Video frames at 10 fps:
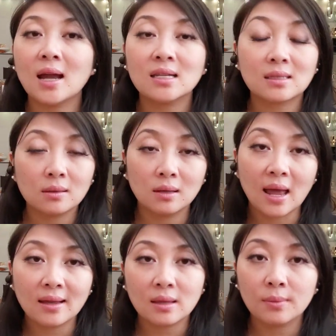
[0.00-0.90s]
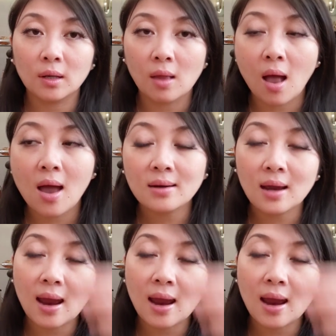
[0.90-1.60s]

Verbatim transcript: I still like them a lot